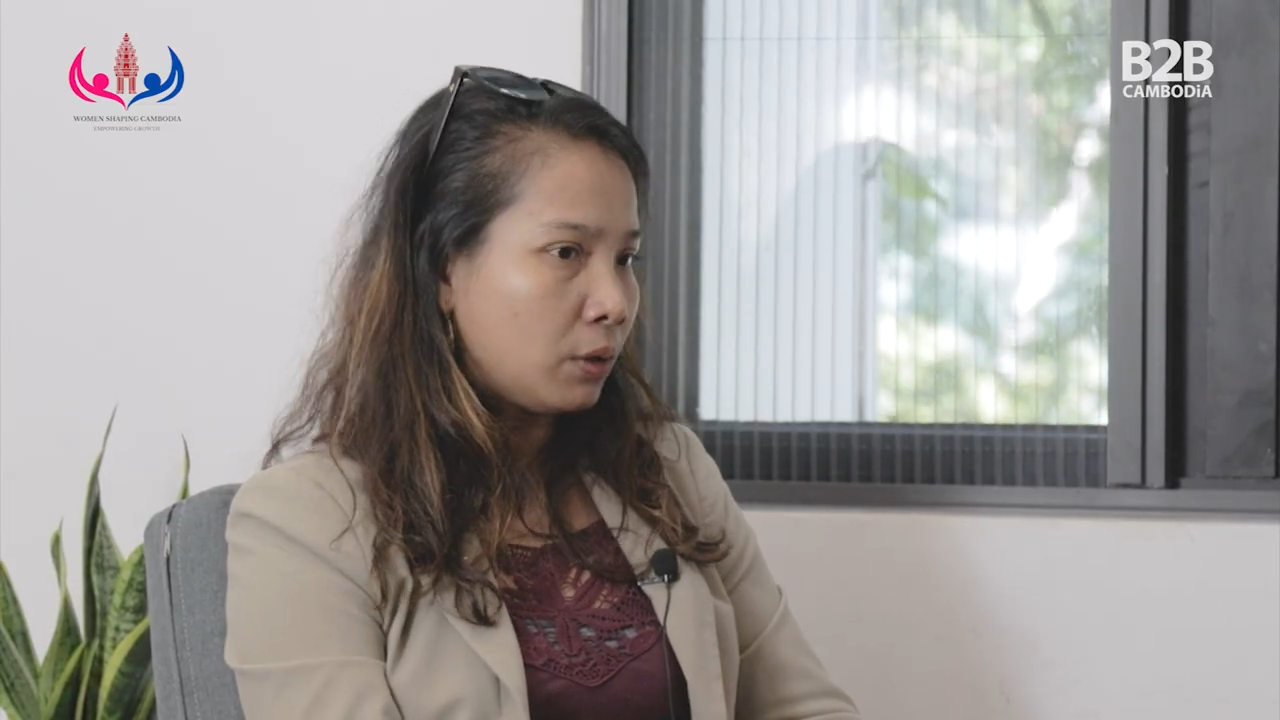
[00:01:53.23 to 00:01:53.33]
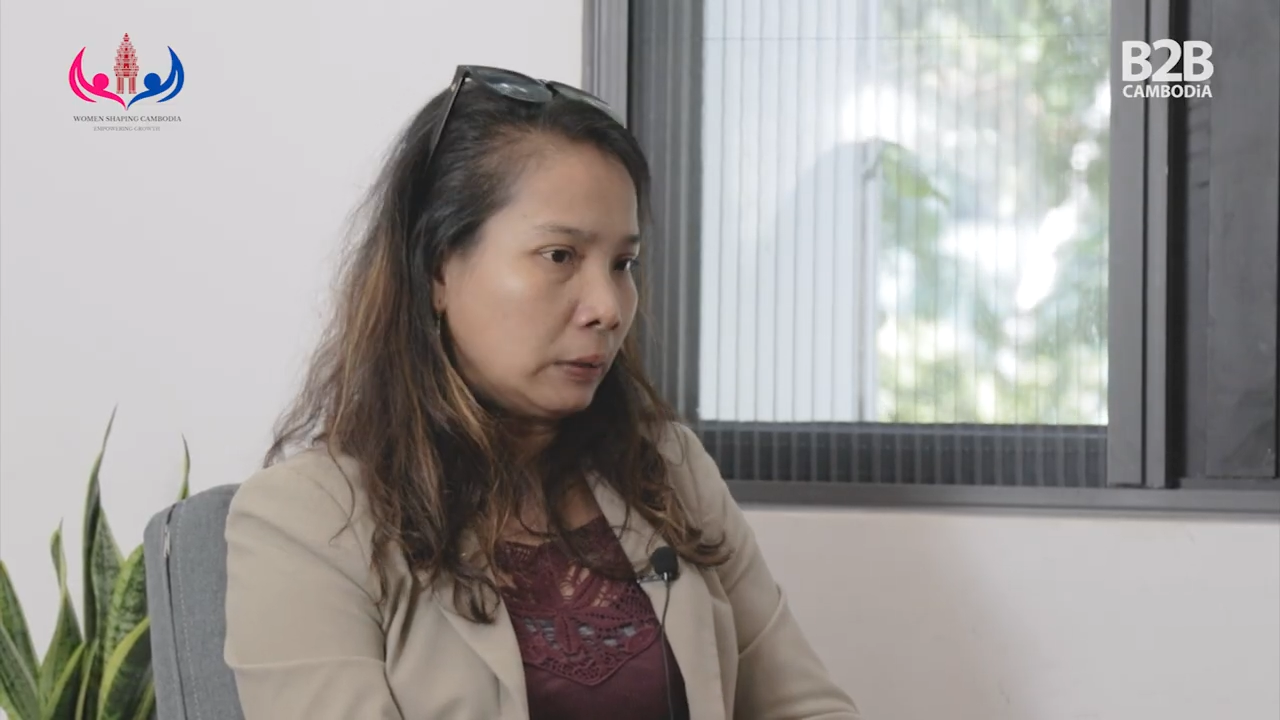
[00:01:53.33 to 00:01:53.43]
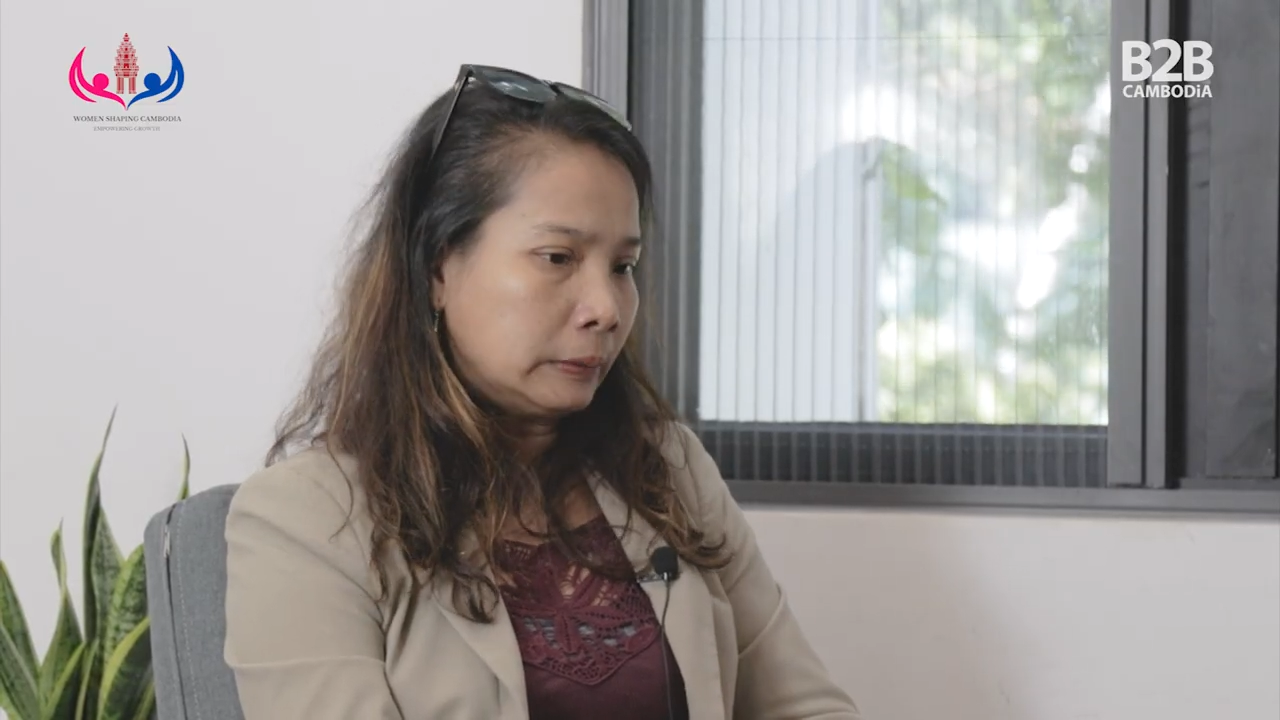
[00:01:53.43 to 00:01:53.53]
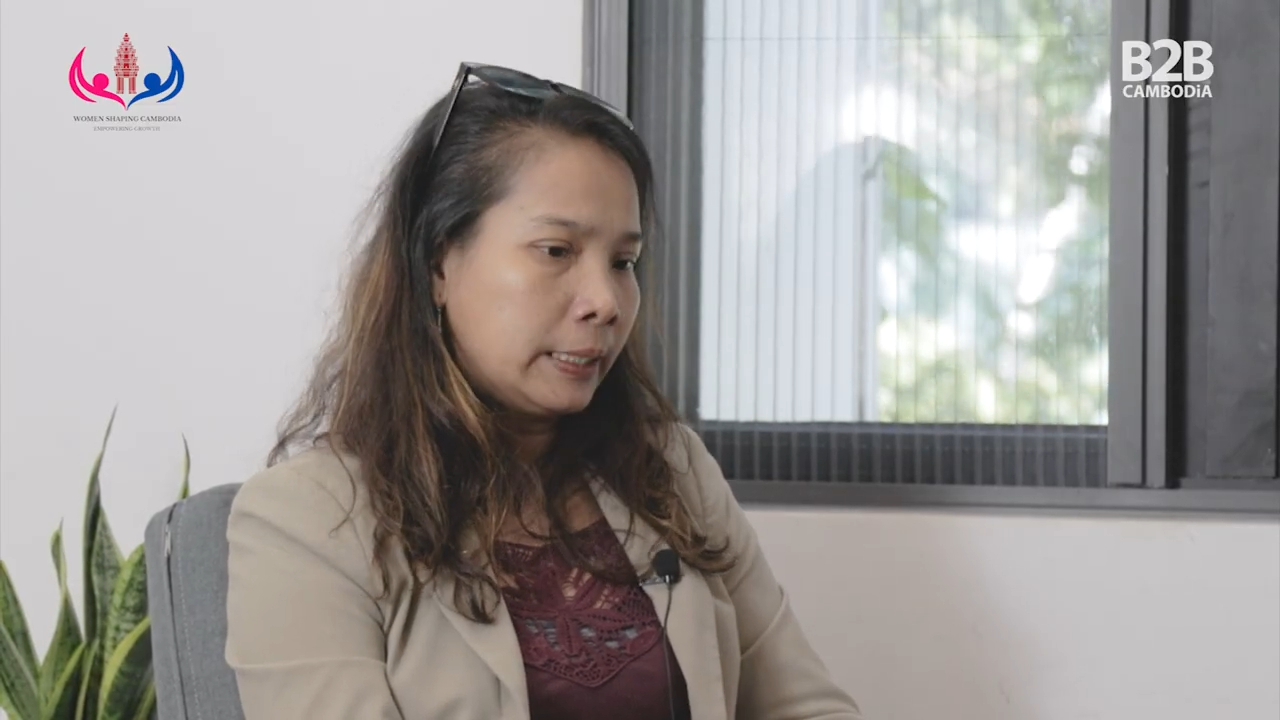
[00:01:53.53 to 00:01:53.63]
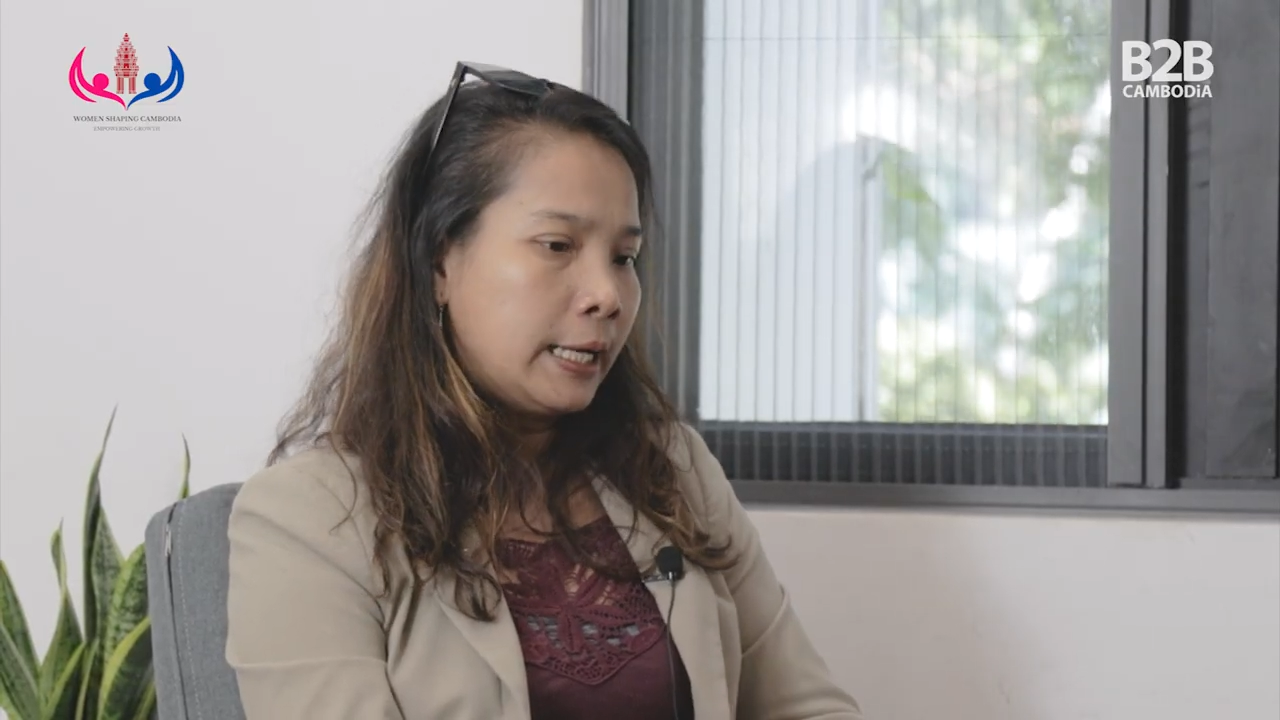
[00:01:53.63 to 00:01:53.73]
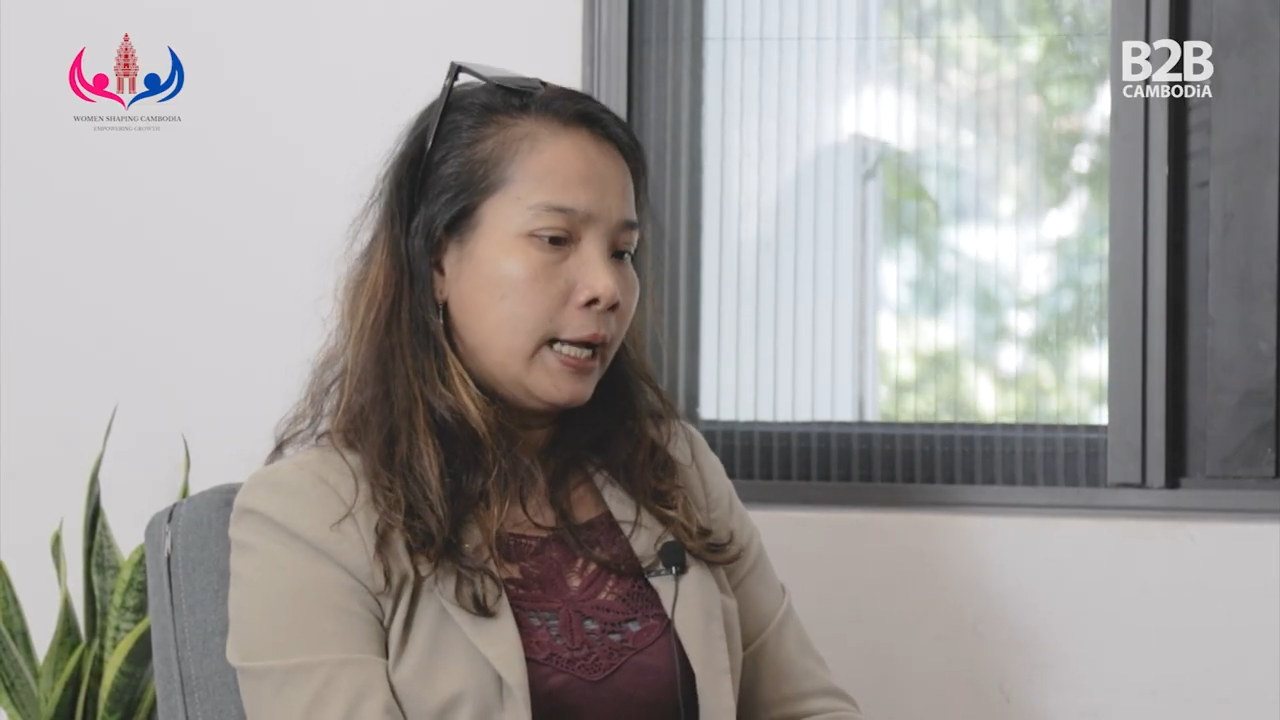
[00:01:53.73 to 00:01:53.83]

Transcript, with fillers: you know